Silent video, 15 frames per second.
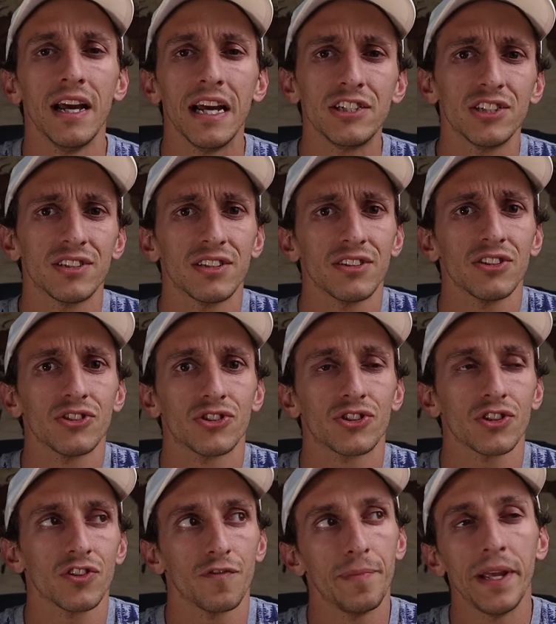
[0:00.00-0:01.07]
It just doesn't
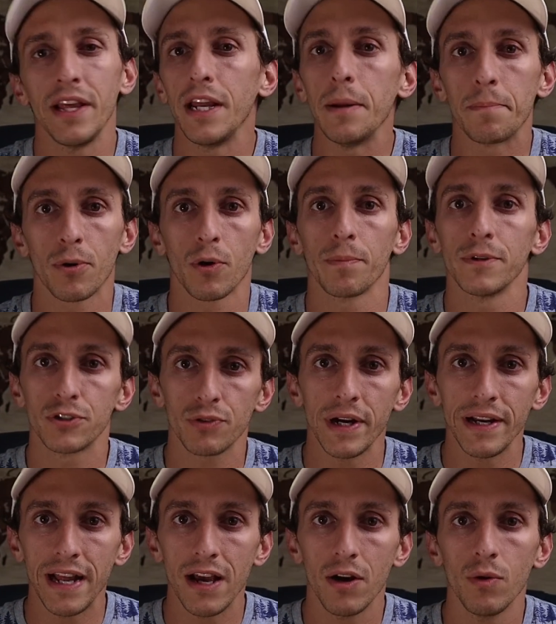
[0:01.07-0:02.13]
serve me any purpose
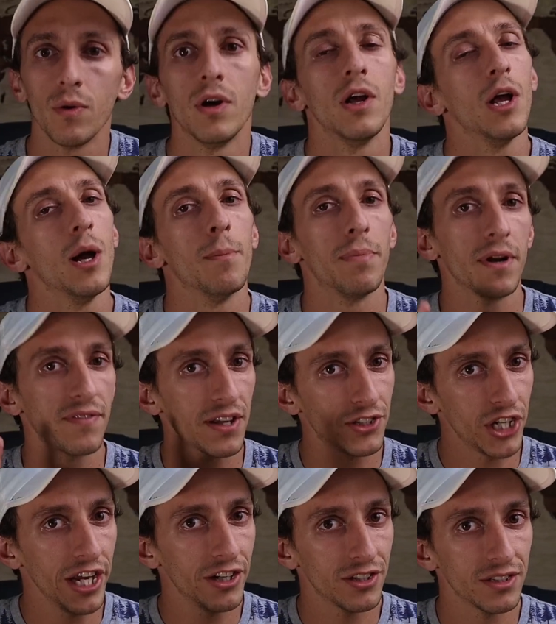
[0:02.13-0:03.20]
right now, but if that
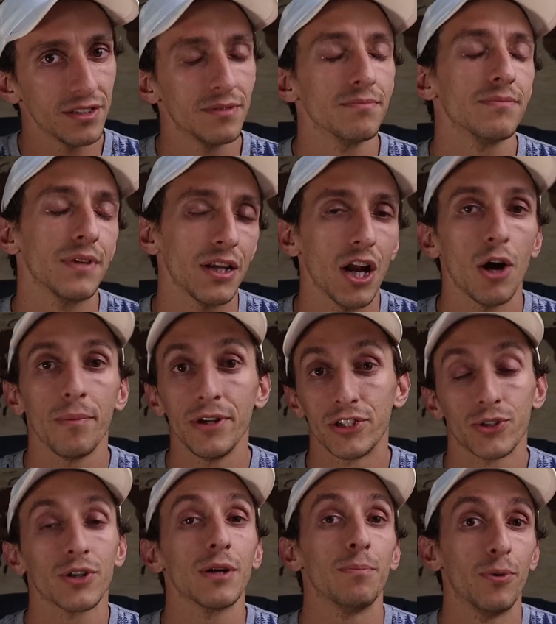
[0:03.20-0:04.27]
changes, then I'll be
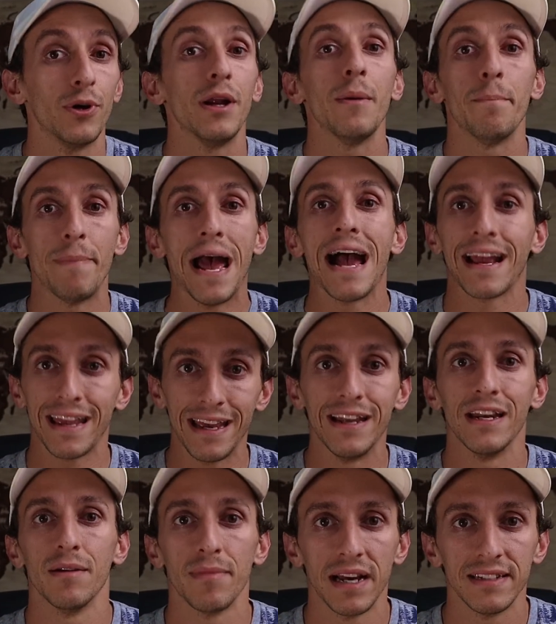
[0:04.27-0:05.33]
sure to put it back
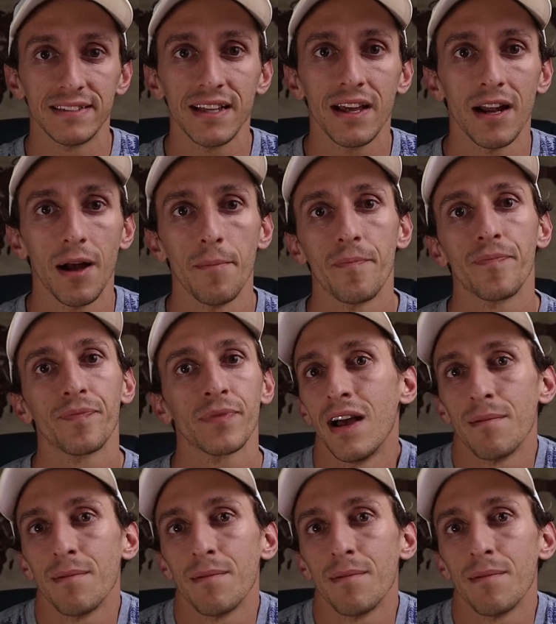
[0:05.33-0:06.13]
into my setup.